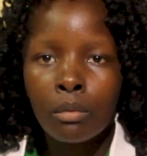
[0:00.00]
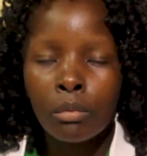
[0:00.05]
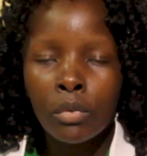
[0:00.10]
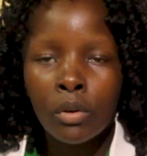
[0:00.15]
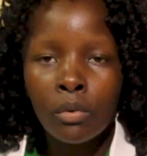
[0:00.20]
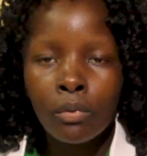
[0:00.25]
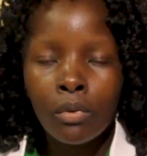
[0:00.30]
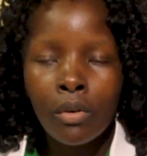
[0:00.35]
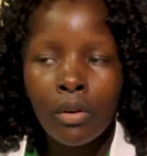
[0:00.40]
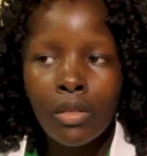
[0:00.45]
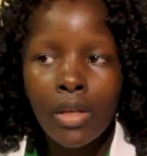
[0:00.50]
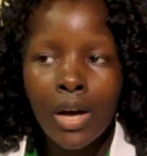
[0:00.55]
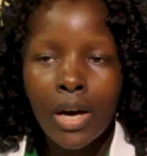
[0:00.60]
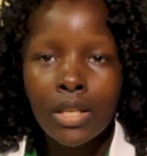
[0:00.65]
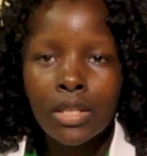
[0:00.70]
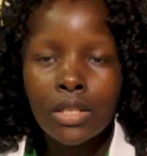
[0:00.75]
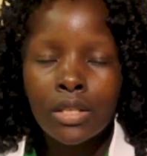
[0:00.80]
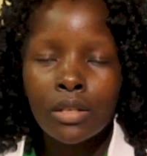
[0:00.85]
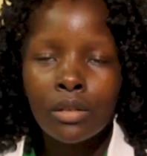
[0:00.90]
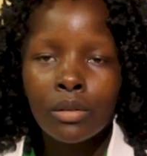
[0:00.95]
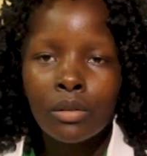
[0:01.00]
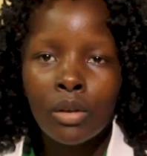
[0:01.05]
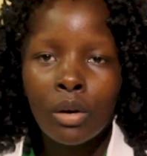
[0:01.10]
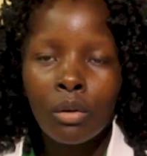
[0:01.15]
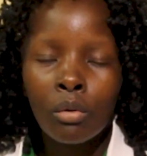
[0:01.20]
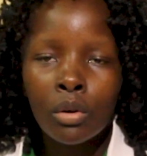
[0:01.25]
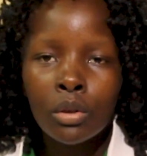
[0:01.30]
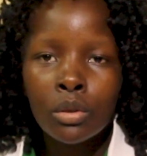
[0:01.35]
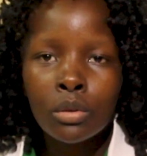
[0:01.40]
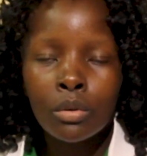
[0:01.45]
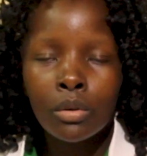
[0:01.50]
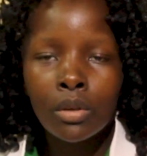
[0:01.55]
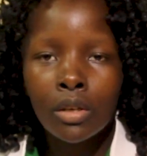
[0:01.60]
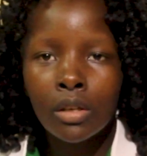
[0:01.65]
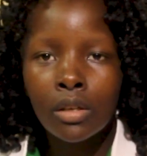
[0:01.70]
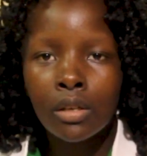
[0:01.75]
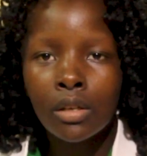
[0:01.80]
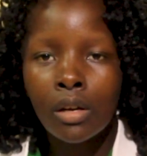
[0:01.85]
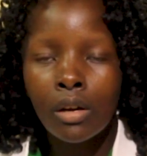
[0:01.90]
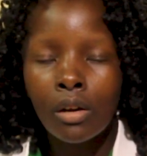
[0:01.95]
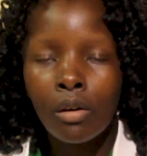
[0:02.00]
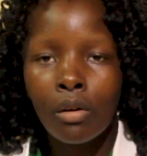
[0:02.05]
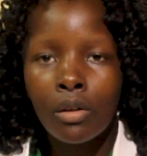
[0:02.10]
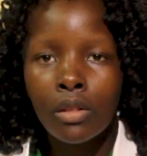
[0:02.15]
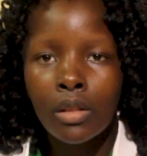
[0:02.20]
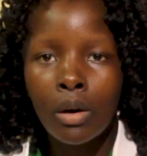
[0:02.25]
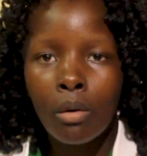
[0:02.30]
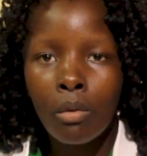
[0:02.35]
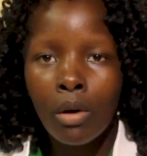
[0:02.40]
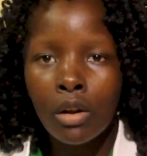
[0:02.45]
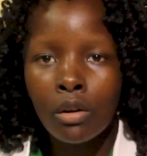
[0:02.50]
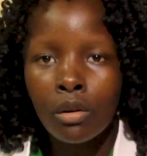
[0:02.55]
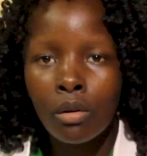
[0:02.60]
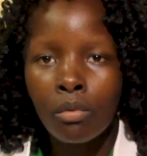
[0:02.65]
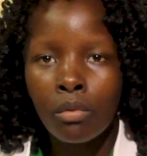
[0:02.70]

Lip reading: Before that, you are going to read on the word